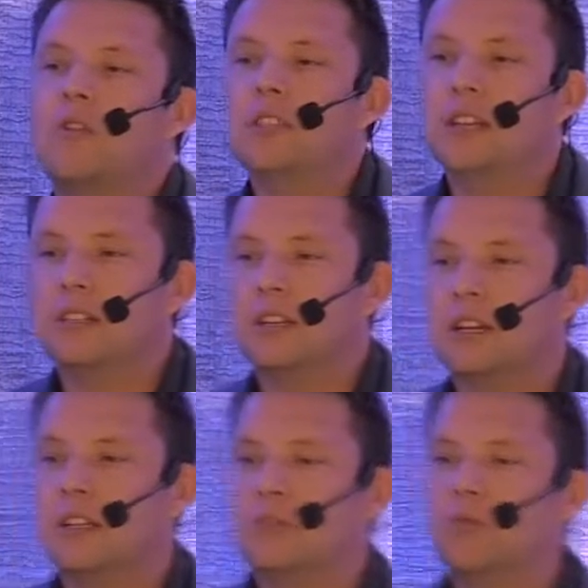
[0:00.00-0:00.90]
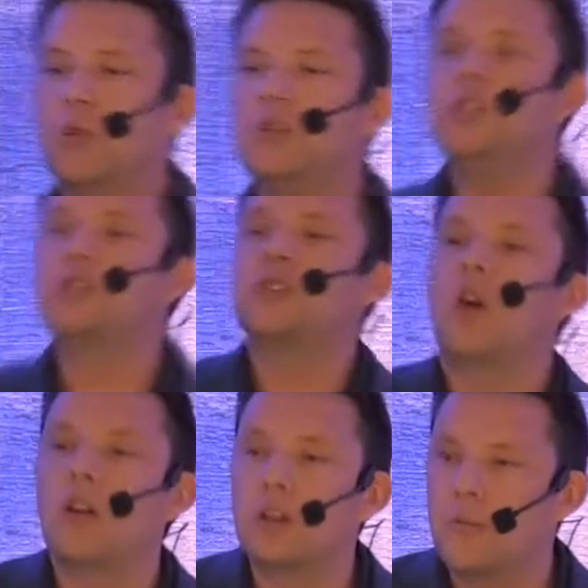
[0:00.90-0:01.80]
context, it's who's your
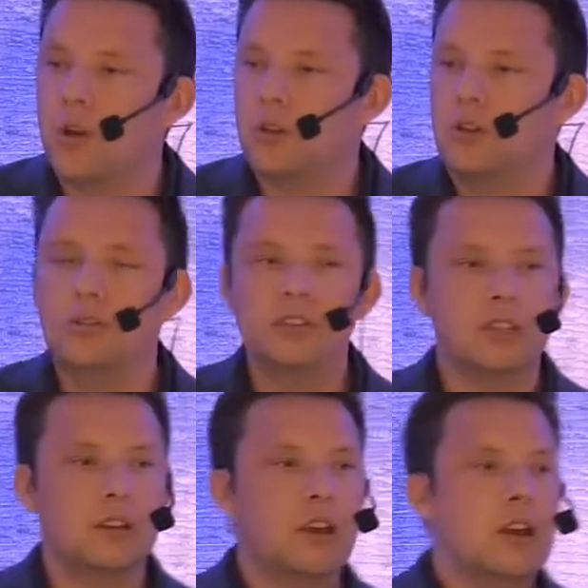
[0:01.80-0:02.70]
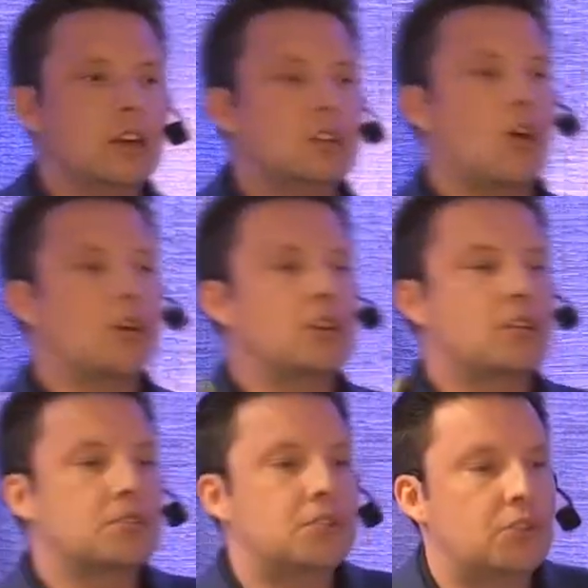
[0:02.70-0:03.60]
target market, who's the target
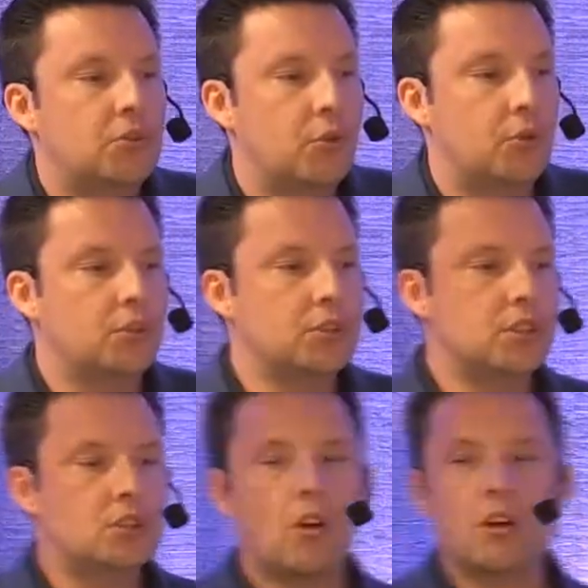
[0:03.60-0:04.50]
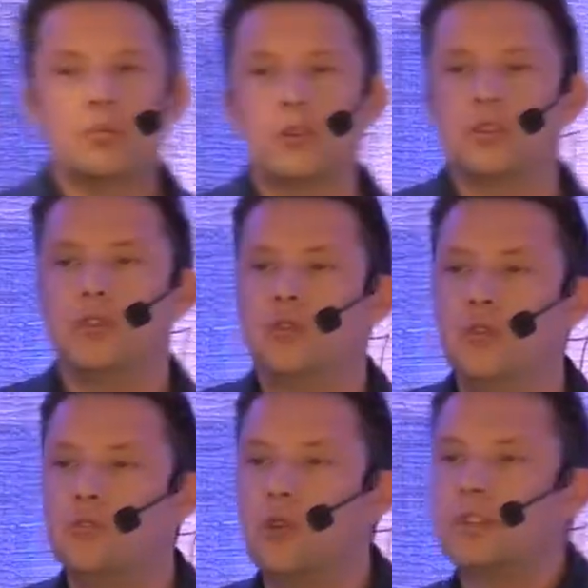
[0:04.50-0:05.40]
consumer, who's the target person who
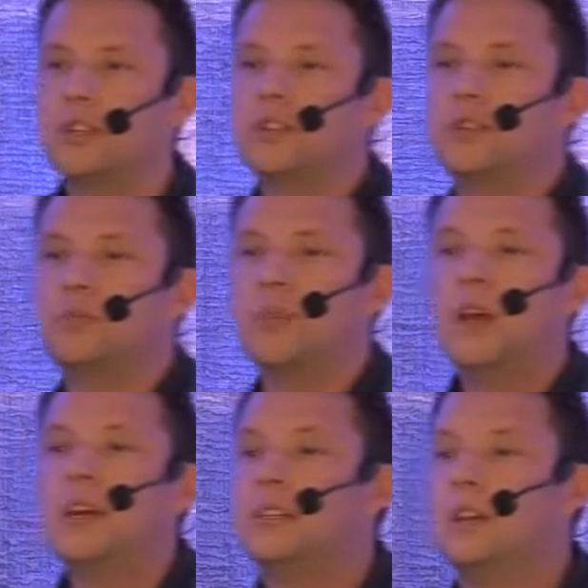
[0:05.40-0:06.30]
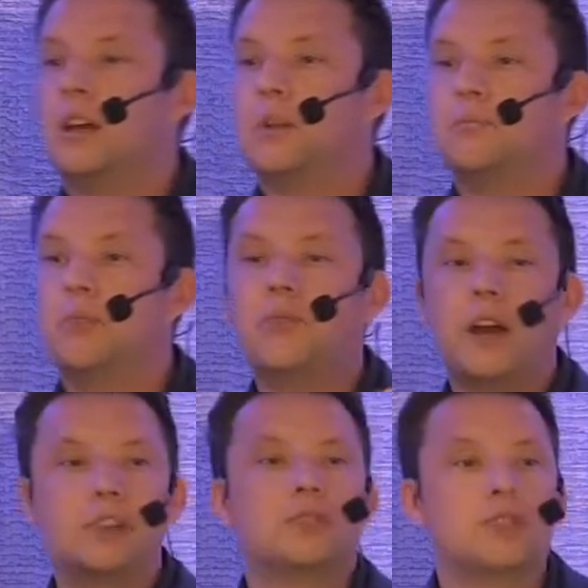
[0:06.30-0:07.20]
you're wanting to
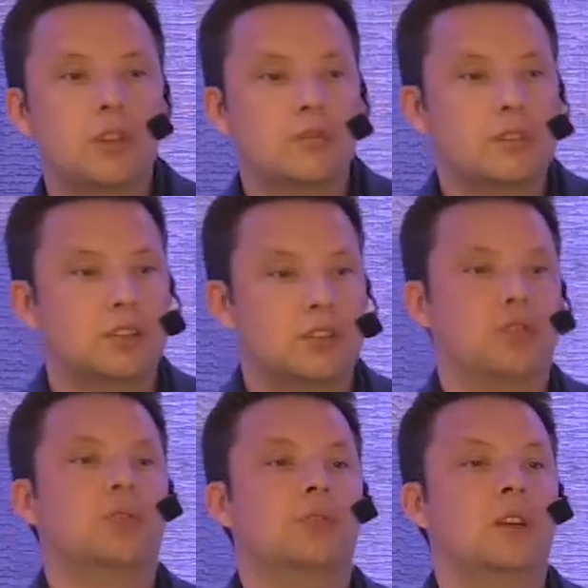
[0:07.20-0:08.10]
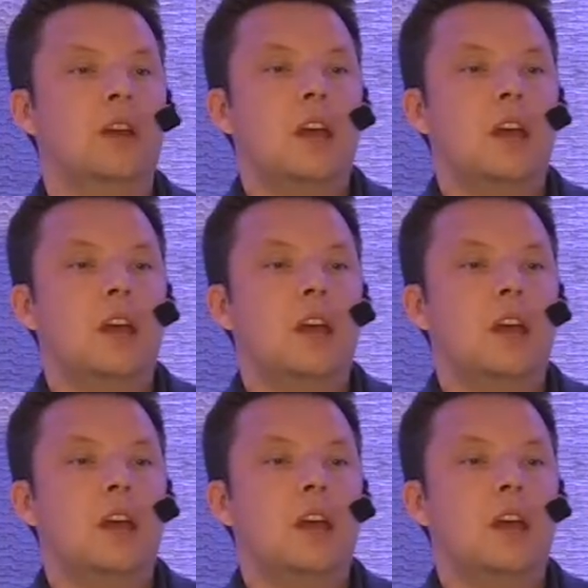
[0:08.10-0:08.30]
provide your services to.